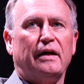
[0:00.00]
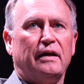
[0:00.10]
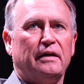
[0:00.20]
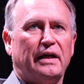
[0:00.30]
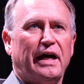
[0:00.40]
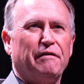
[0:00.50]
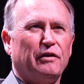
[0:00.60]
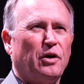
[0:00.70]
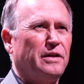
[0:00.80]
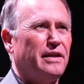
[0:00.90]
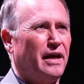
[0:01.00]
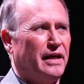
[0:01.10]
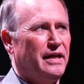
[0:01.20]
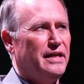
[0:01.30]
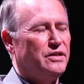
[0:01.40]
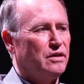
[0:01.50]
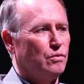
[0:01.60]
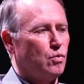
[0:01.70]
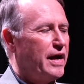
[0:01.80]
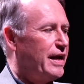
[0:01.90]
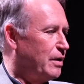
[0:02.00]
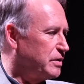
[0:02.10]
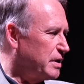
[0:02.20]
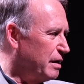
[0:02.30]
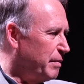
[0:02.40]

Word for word: Uh, I've learned that I need to write outside